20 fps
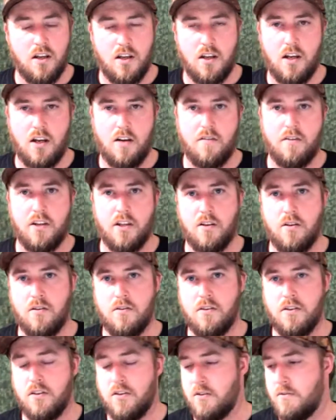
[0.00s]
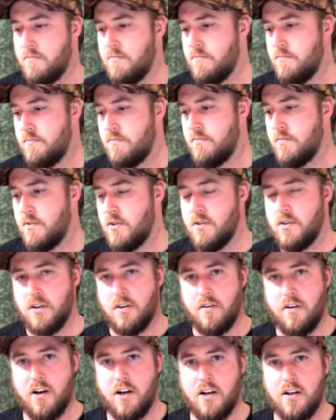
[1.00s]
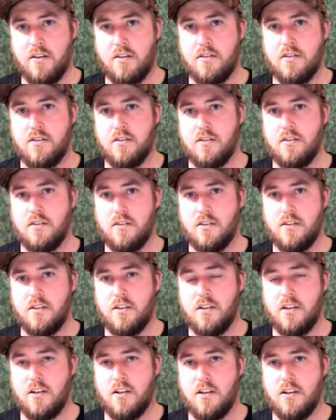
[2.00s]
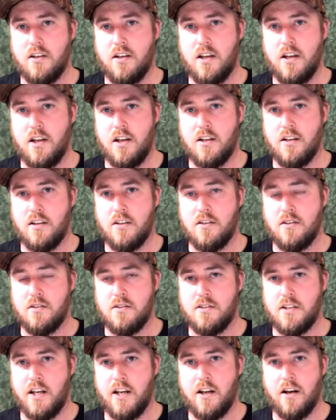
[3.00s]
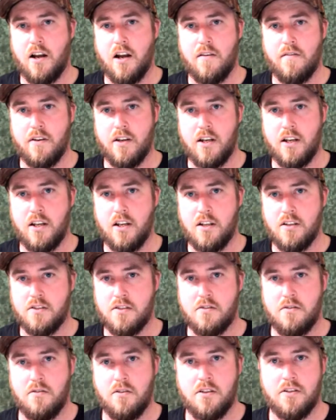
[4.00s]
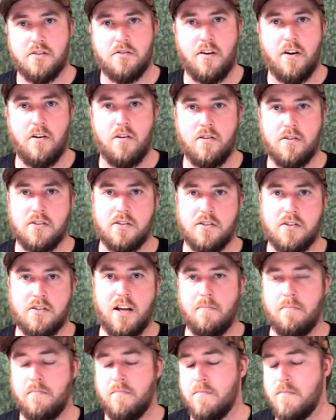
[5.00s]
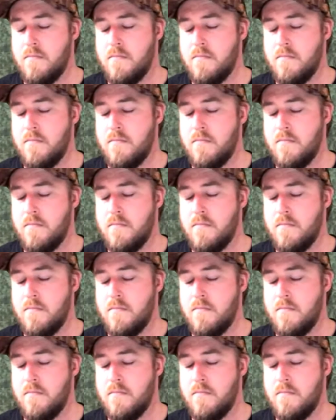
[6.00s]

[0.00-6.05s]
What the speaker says: on the ground, and take it over and install it straight on a slab.